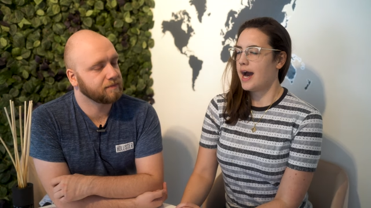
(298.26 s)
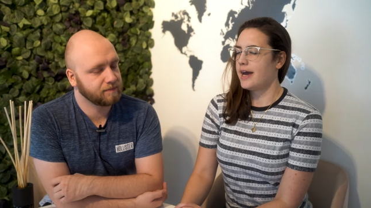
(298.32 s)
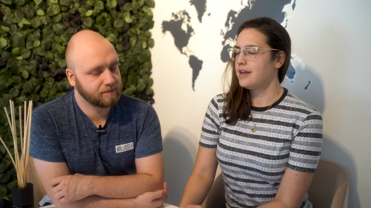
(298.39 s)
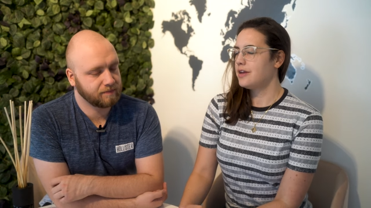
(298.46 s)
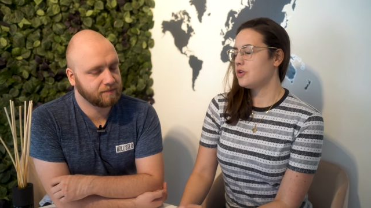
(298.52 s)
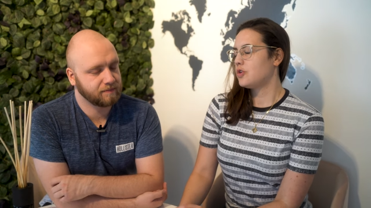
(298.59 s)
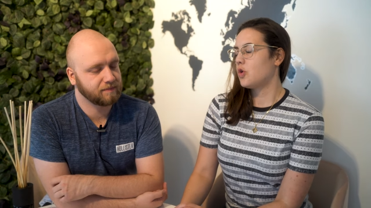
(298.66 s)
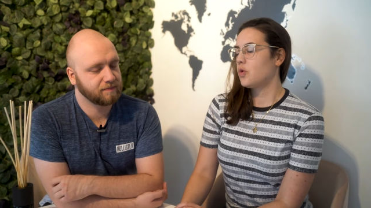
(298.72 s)
Speaker 1: I
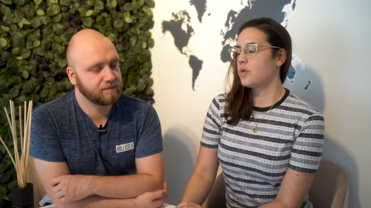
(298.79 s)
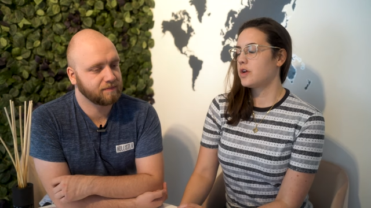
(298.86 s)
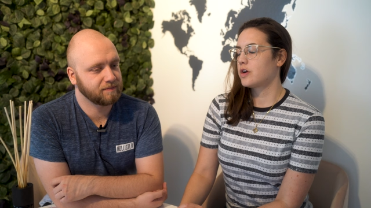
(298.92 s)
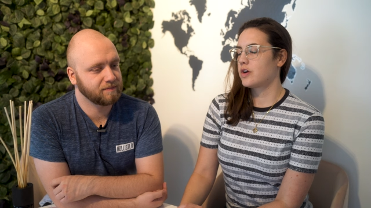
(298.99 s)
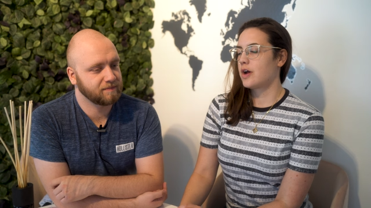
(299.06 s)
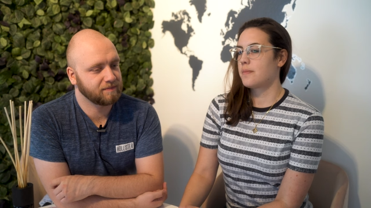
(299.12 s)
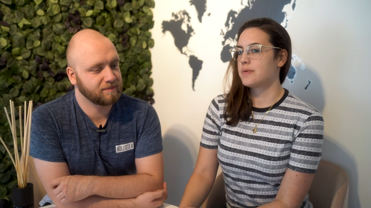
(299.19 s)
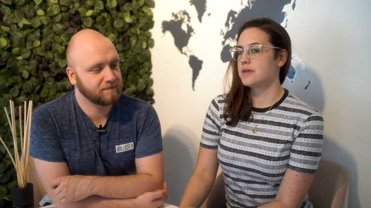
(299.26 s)
didn't know what a
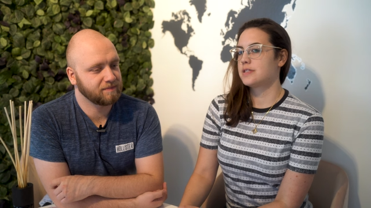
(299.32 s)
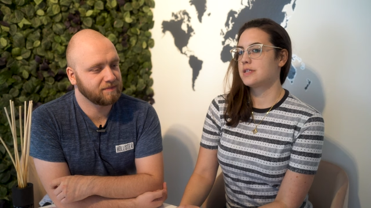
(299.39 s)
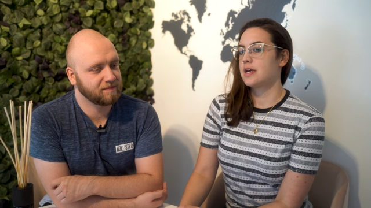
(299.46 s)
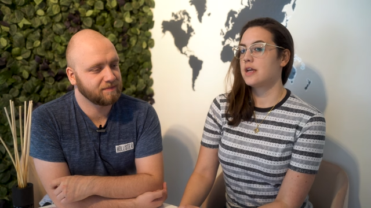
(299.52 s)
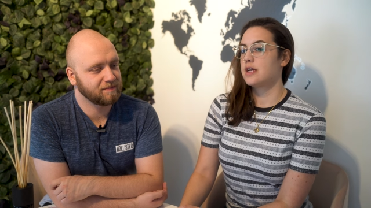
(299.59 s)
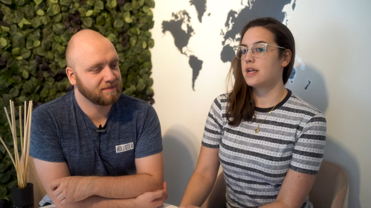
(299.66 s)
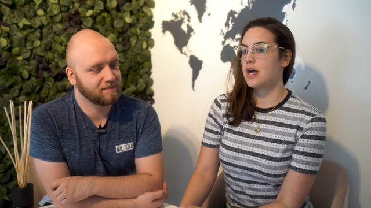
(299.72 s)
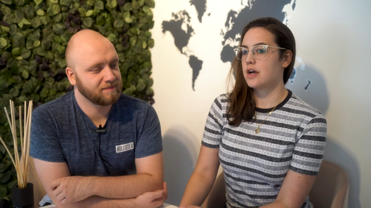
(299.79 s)

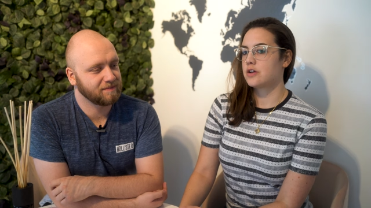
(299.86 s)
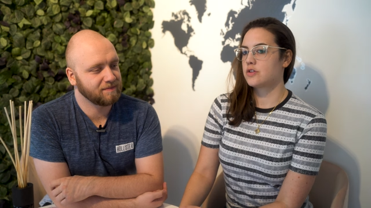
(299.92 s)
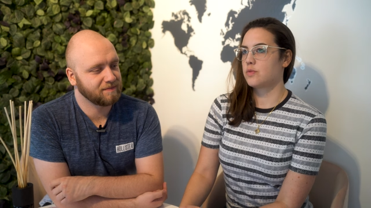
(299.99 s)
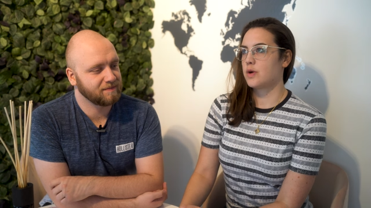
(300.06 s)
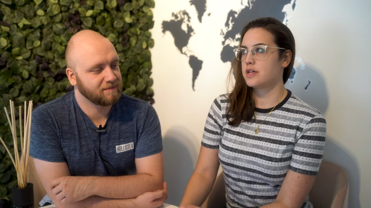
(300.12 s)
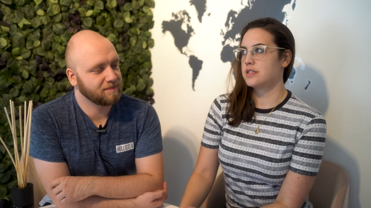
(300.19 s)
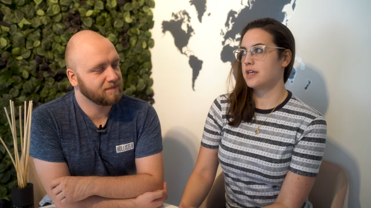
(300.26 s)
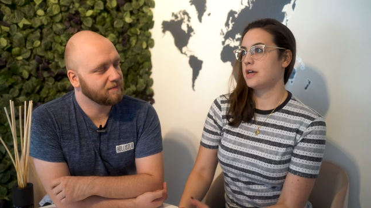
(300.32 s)
Krampusnacht
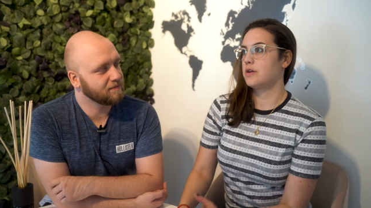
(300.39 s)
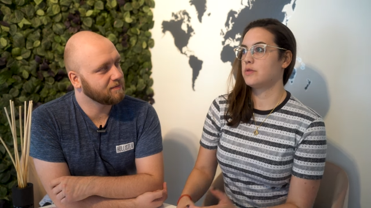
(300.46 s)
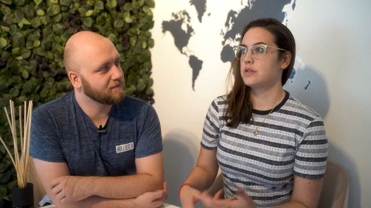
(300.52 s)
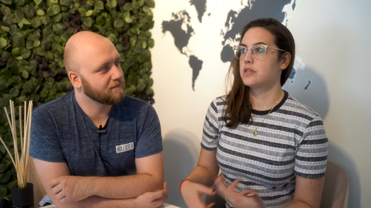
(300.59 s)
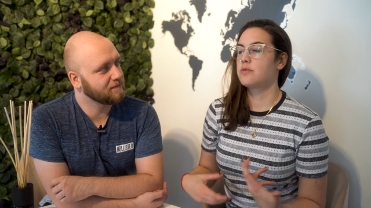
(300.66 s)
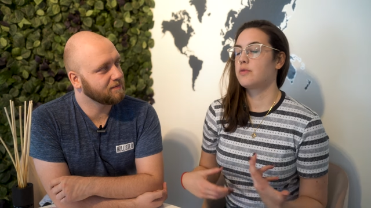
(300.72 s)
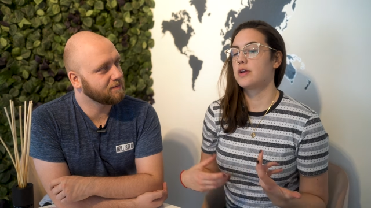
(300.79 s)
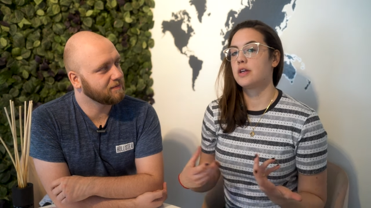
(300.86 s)
was. I'd
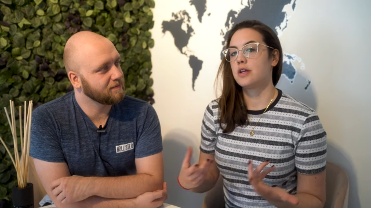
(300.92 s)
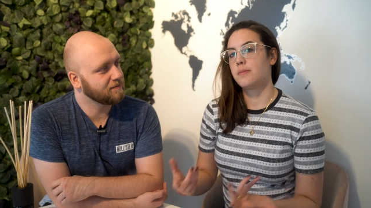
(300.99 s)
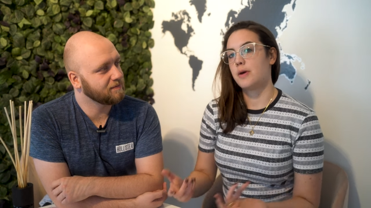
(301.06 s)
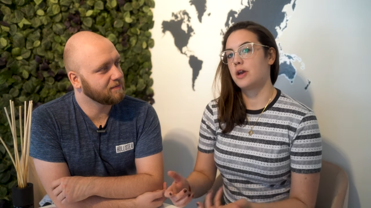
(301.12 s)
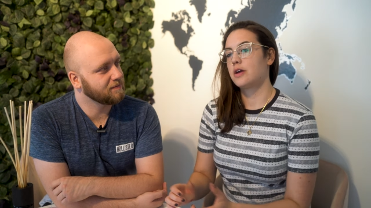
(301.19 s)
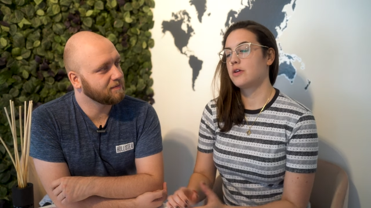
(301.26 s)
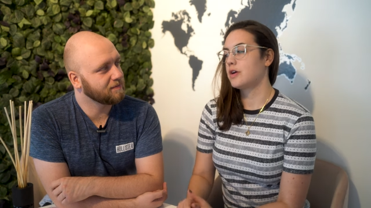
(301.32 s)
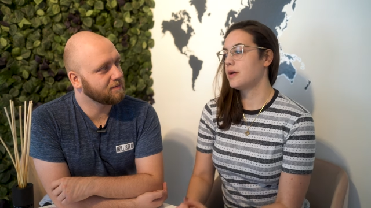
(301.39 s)
only written
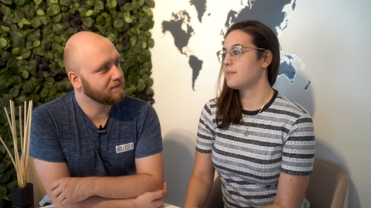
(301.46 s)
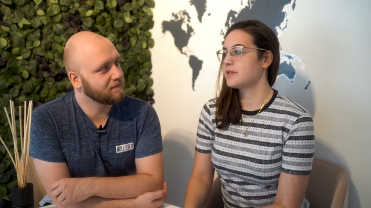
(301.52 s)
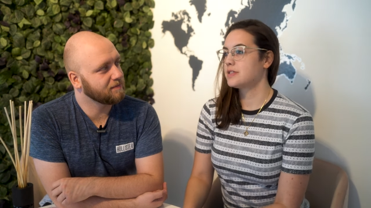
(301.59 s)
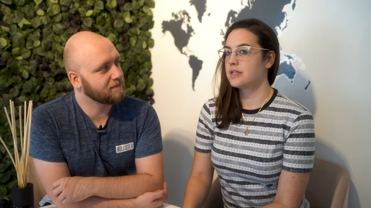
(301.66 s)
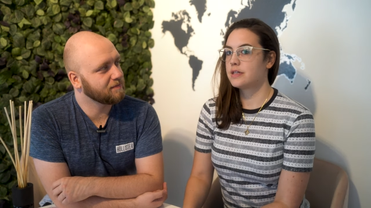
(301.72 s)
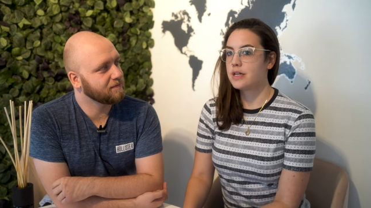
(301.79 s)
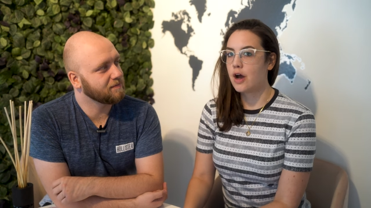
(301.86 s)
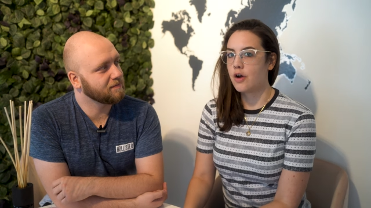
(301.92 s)
about a
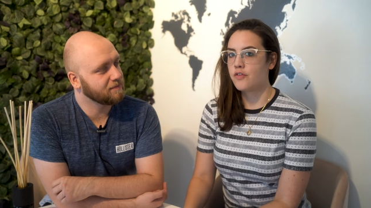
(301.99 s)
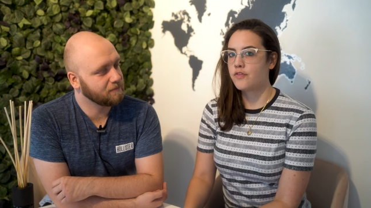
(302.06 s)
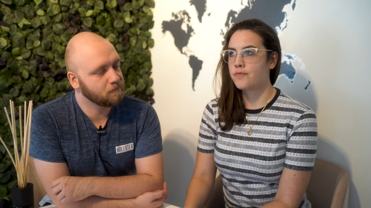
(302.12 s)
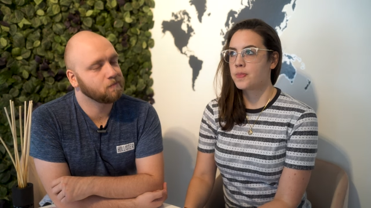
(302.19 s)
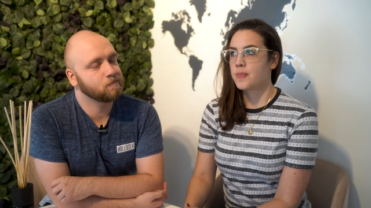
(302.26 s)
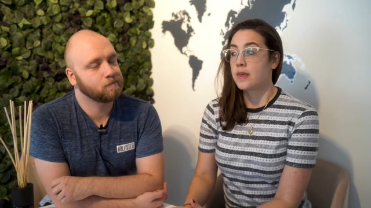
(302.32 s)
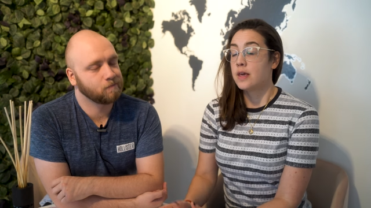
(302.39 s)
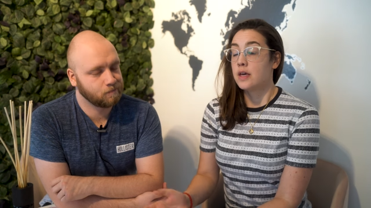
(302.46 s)
Krampuslauf.
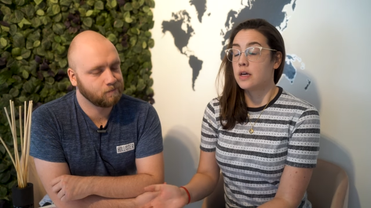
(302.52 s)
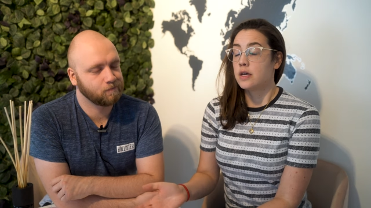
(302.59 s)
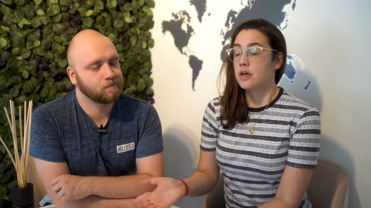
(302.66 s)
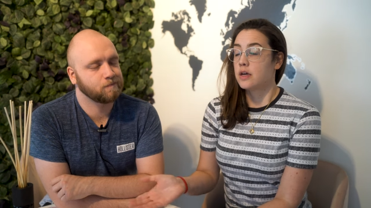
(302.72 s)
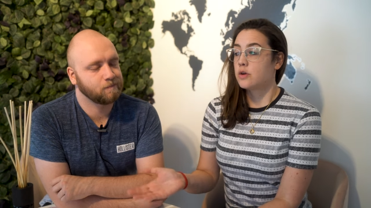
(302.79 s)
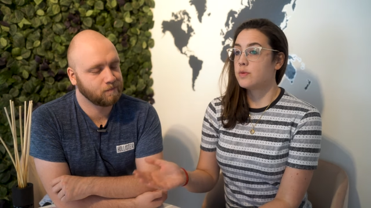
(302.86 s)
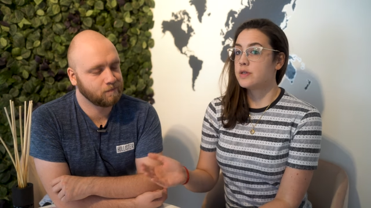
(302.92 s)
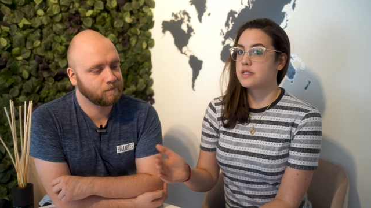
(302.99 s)

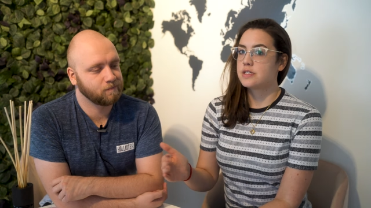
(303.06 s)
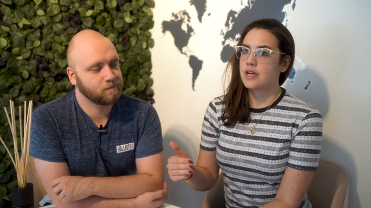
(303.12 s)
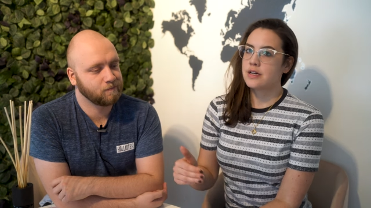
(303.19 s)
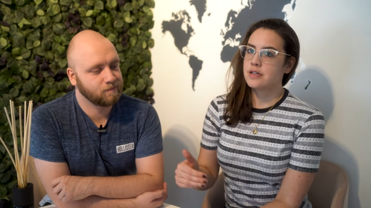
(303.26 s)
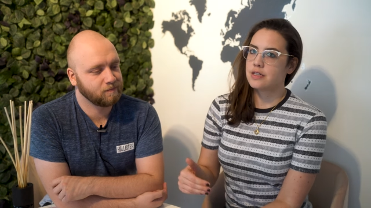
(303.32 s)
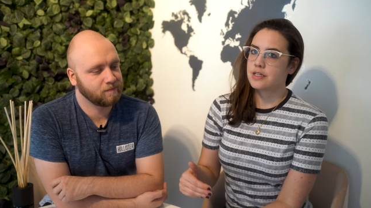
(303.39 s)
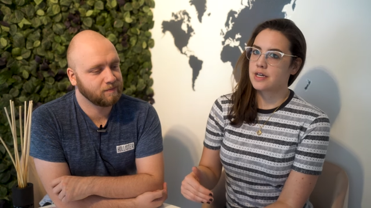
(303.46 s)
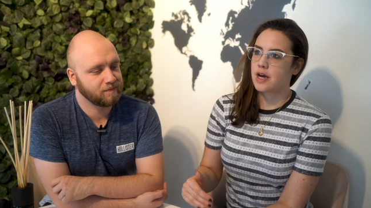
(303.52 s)

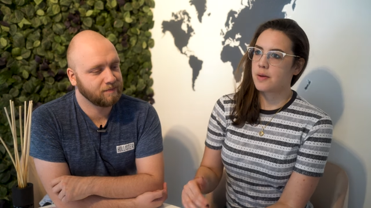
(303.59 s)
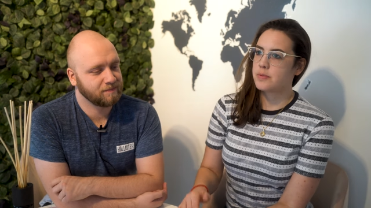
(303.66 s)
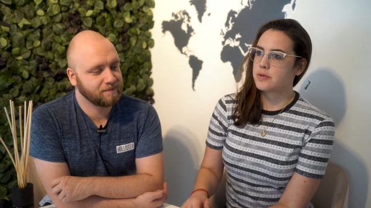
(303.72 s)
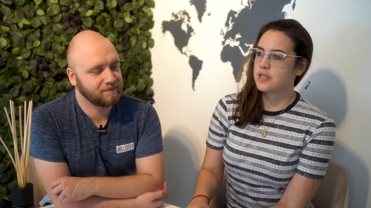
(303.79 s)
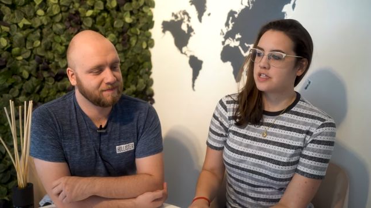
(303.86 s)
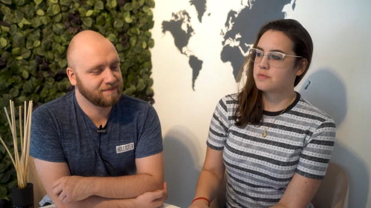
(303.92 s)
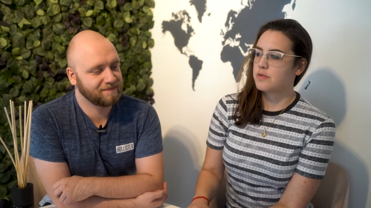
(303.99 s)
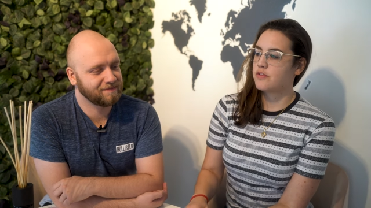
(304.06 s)
Coincidentally, a couple days